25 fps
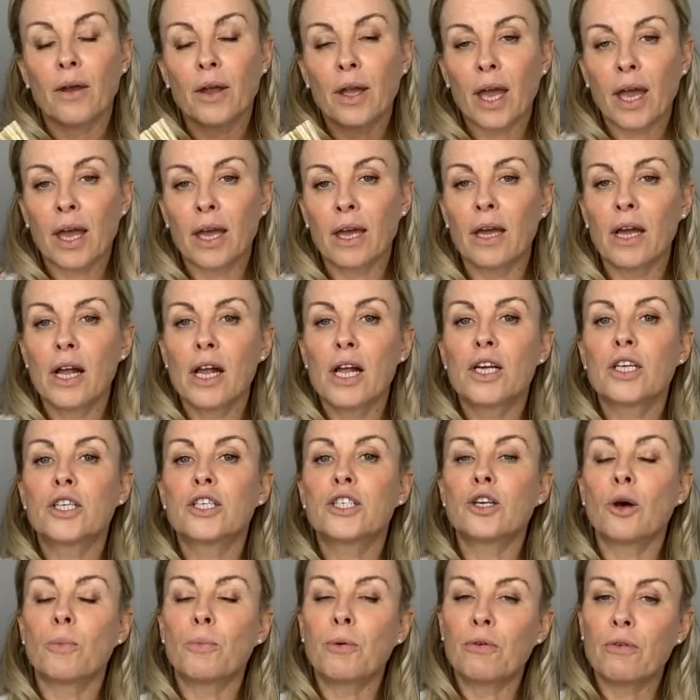Okay,
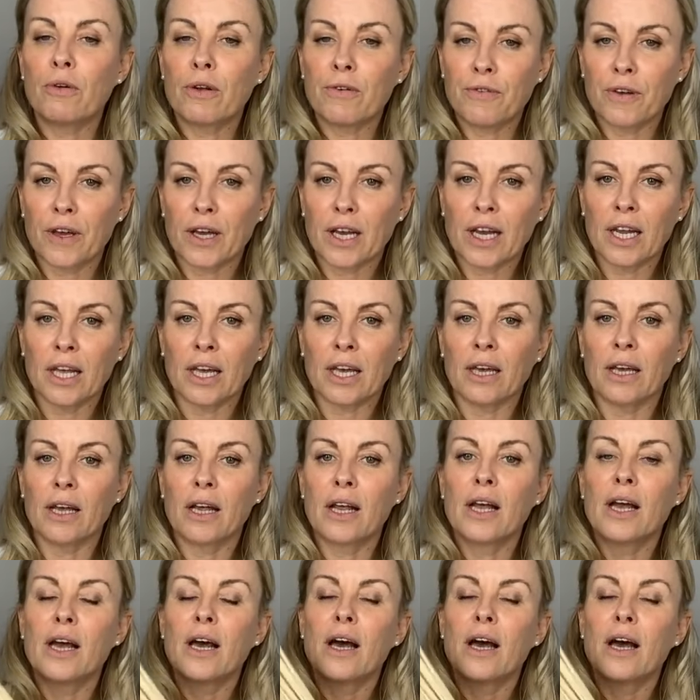soporifically.